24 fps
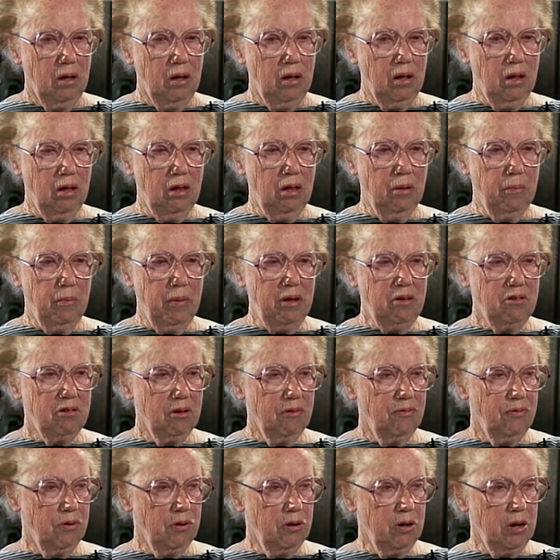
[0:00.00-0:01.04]
and the Mesa
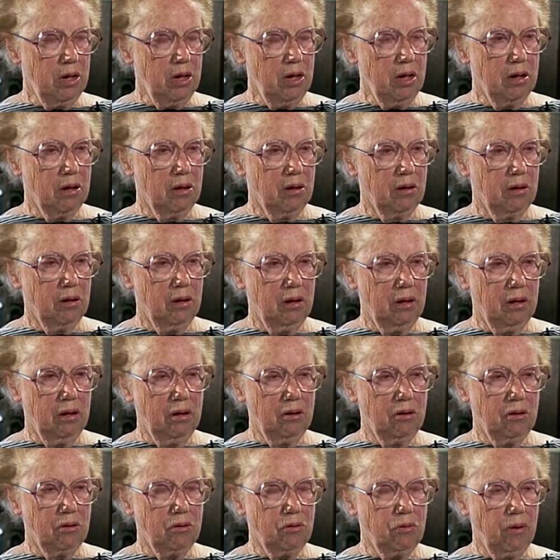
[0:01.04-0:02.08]
Verde
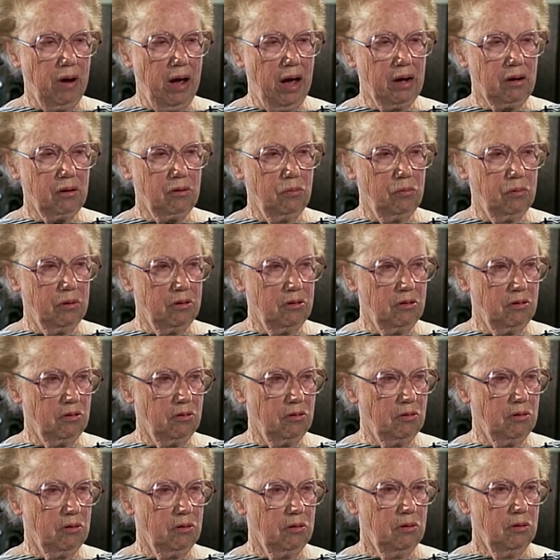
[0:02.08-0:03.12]
tract
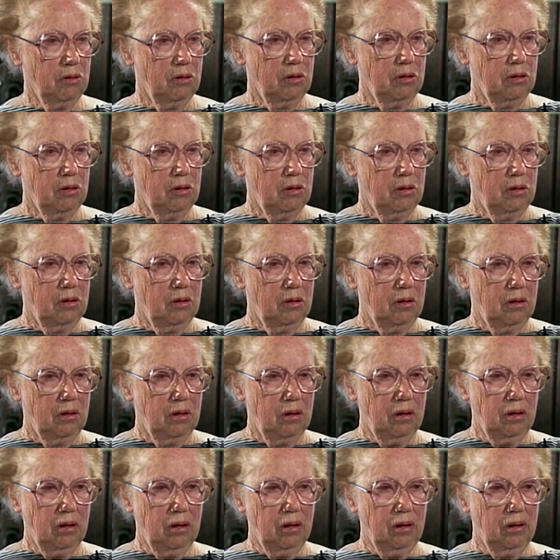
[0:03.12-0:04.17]
was
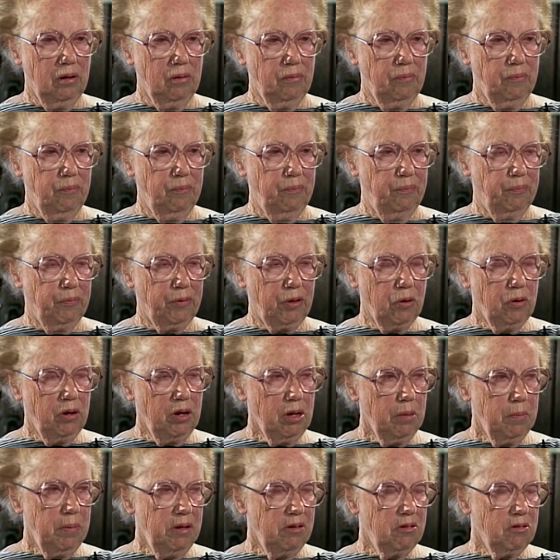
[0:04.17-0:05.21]
going
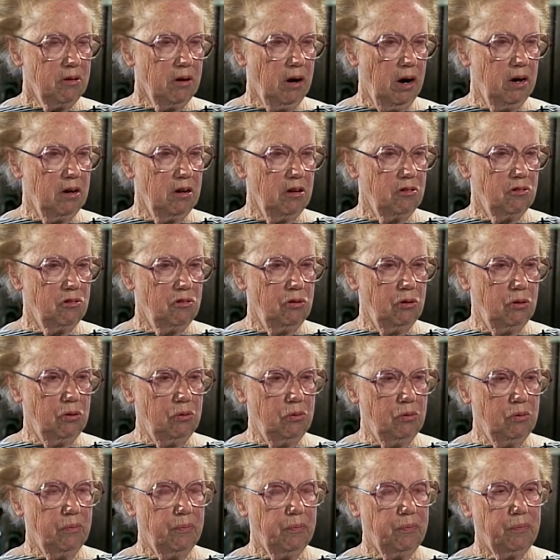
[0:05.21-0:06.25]
to be started
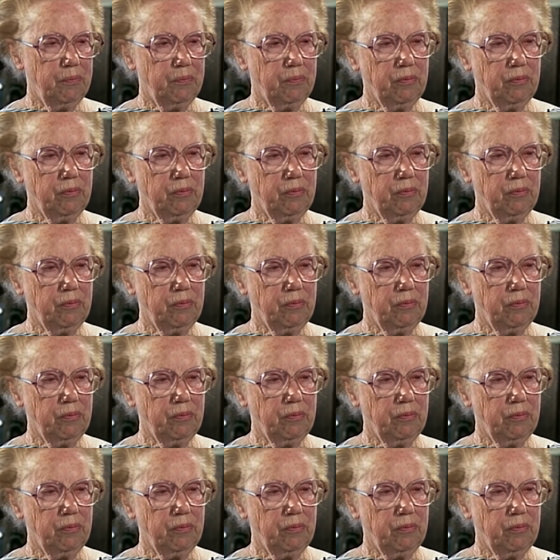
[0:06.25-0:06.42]
soon.